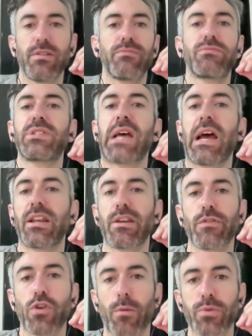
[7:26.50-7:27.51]
10
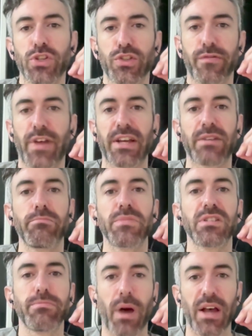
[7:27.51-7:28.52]
different options of like
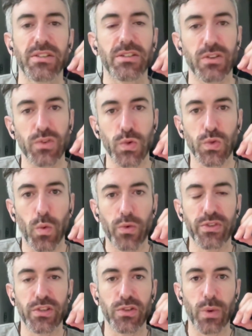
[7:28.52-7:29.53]
spices or
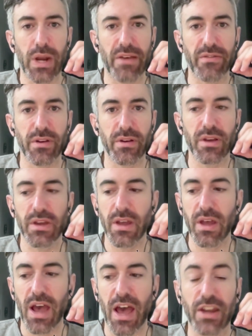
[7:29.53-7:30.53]
sauces or whatever,
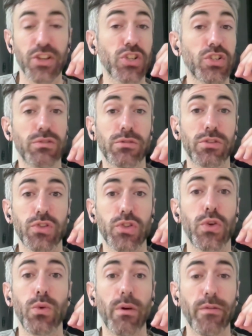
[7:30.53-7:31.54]
and it's just
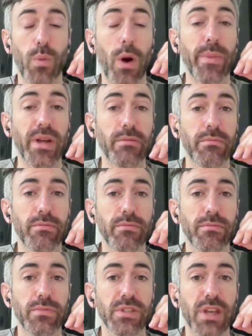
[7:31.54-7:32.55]
too overwhelming.
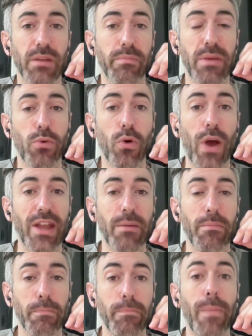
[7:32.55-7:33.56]
It's like people end
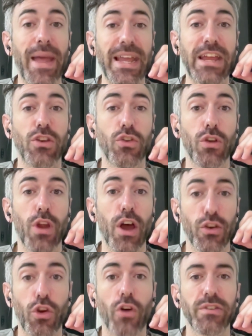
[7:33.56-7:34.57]
up making a
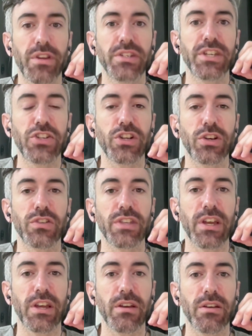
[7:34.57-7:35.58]
non-decision because
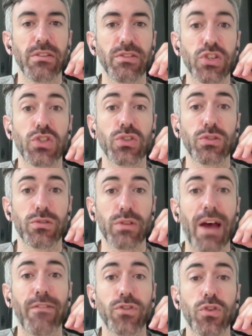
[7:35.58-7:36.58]
they just
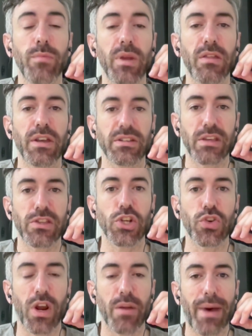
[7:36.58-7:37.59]
have too many things that they're
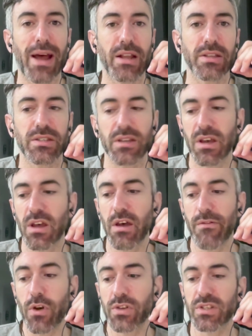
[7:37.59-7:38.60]
trying to balance,
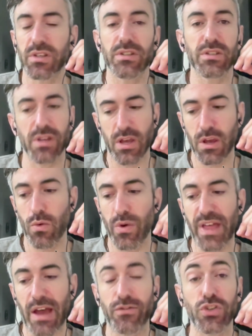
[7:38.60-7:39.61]
versus when
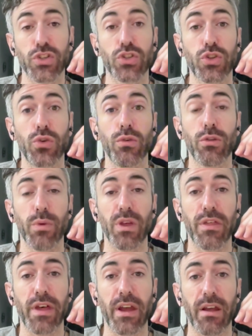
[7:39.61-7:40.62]
they have just 2-3
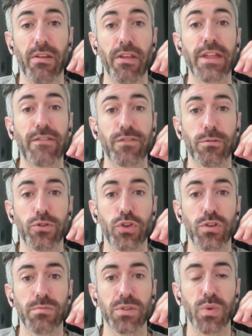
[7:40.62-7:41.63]
things that they have to
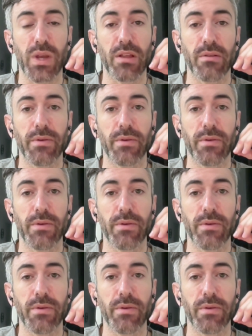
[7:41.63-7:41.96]
choose between,